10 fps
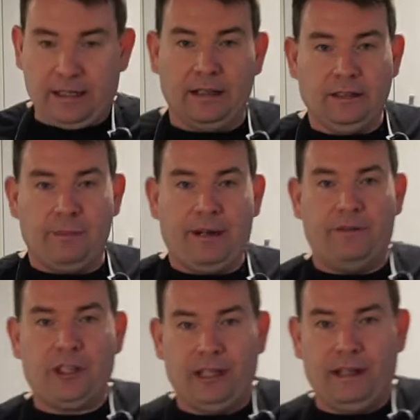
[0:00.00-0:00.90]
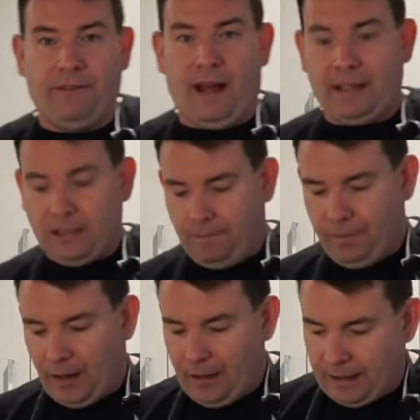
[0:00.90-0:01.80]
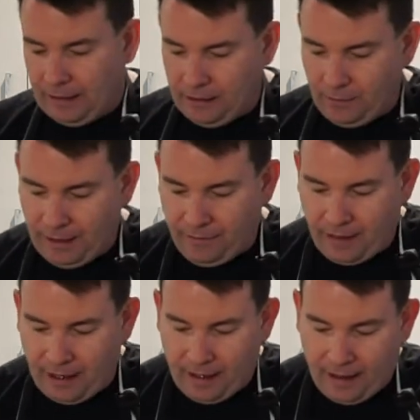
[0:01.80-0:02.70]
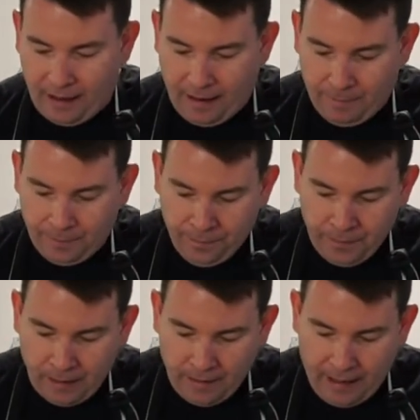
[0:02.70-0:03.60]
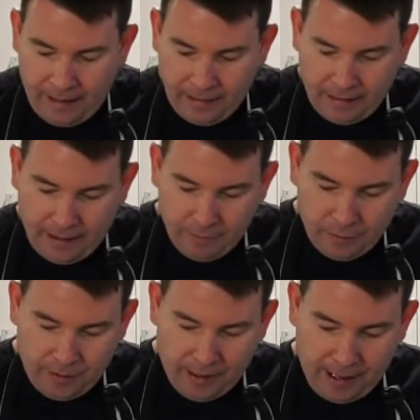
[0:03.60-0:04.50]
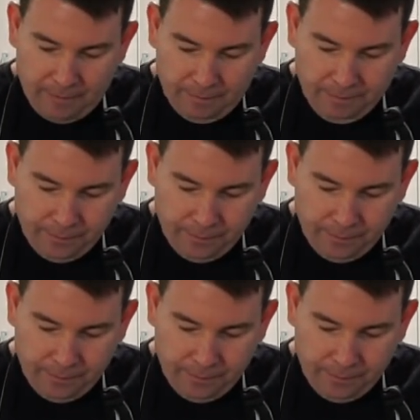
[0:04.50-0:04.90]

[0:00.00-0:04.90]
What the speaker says: a little bit of chili flakes. I like a little bit of the heat that comes with that.